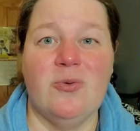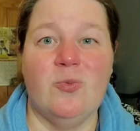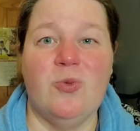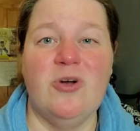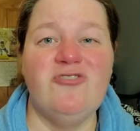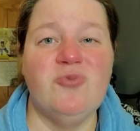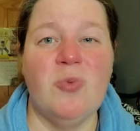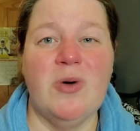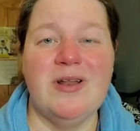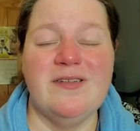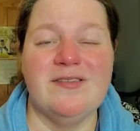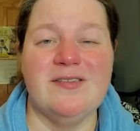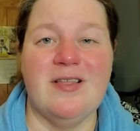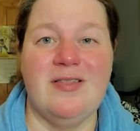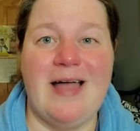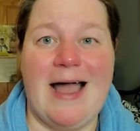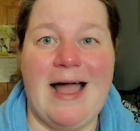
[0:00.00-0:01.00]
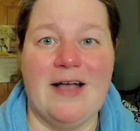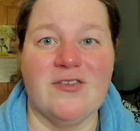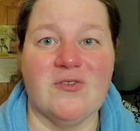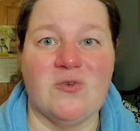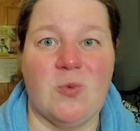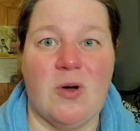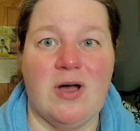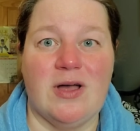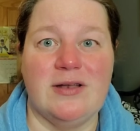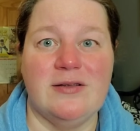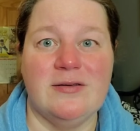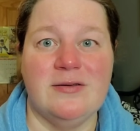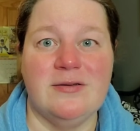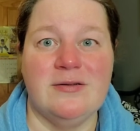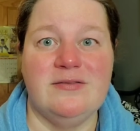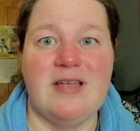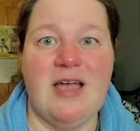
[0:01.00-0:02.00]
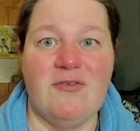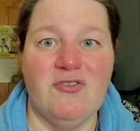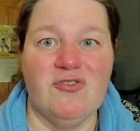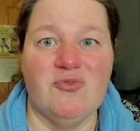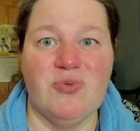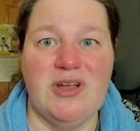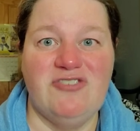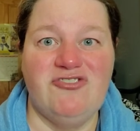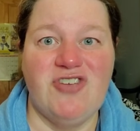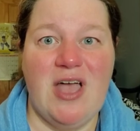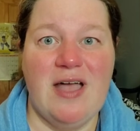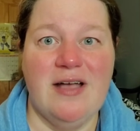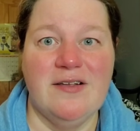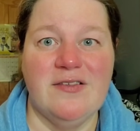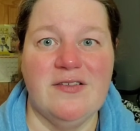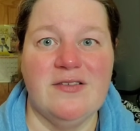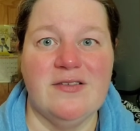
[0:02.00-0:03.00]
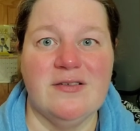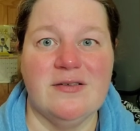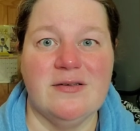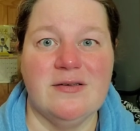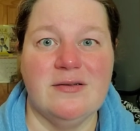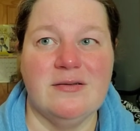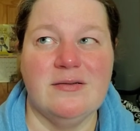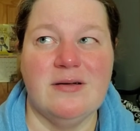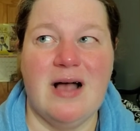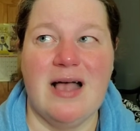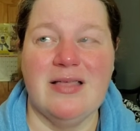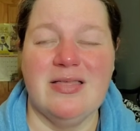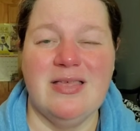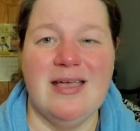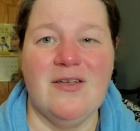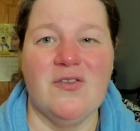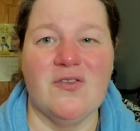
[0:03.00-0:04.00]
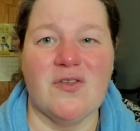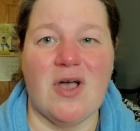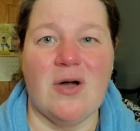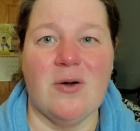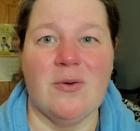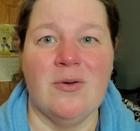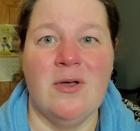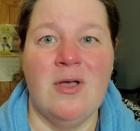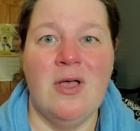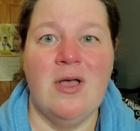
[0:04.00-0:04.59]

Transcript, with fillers: which one is the last one. Devil's Rejects? I think so.